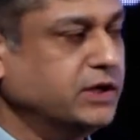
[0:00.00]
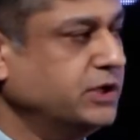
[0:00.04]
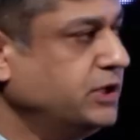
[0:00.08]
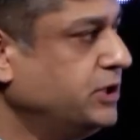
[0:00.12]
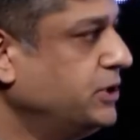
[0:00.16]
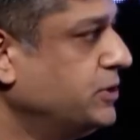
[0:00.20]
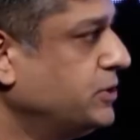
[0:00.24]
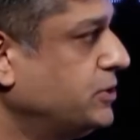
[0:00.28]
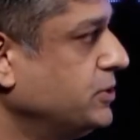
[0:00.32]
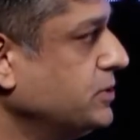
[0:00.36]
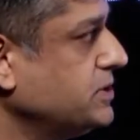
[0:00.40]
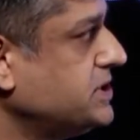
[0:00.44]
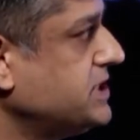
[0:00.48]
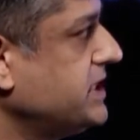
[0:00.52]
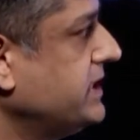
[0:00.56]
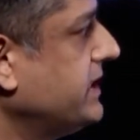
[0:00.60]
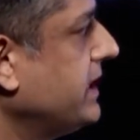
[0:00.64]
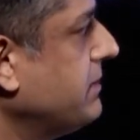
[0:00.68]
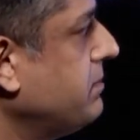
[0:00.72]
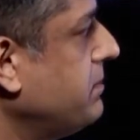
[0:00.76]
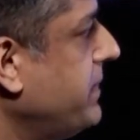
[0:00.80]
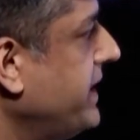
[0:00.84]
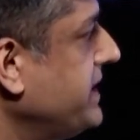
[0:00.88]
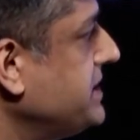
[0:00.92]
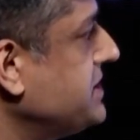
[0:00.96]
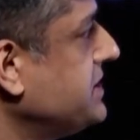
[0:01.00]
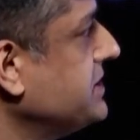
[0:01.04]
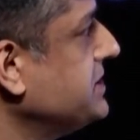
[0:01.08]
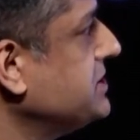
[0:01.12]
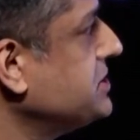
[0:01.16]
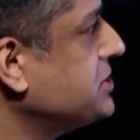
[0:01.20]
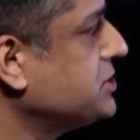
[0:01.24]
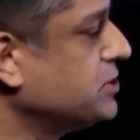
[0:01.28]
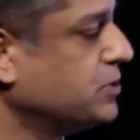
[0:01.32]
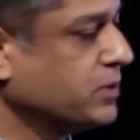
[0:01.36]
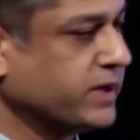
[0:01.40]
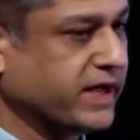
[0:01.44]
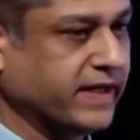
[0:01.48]
you do see that
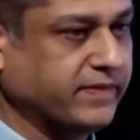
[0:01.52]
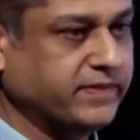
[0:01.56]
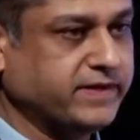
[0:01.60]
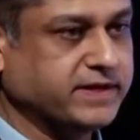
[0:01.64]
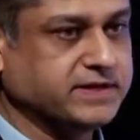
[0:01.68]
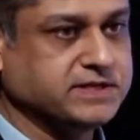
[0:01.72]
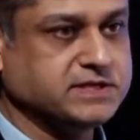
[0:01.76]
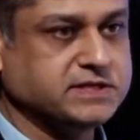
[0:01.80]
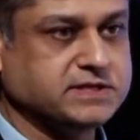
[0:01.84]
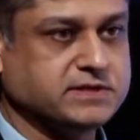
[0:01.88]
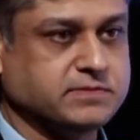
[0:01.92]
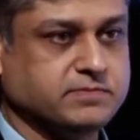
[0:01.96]
patients who get their